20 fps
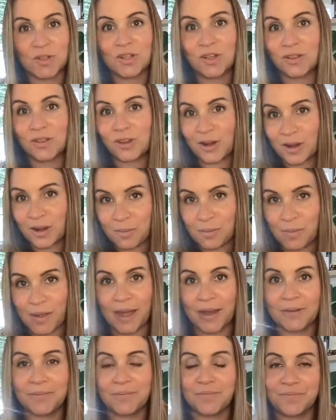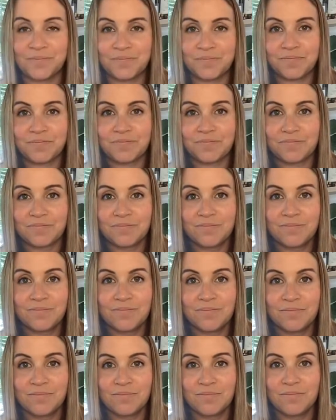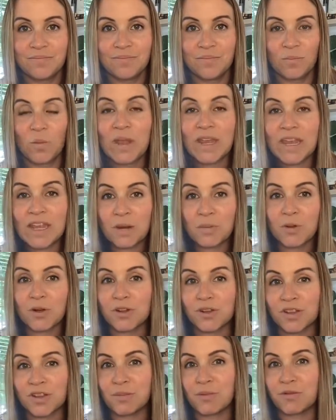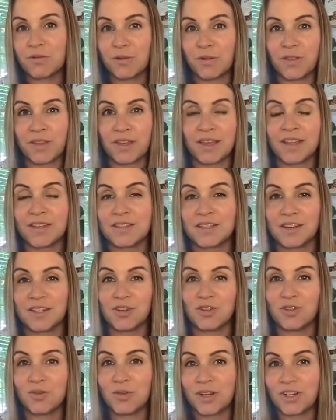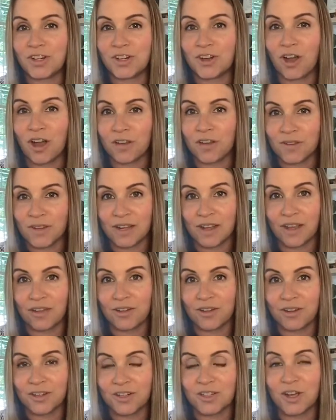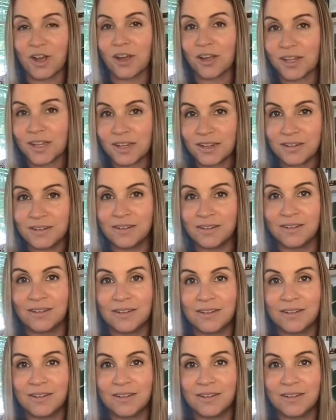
each other in bed waking up early before the kids and enjoying your coffee together and talking.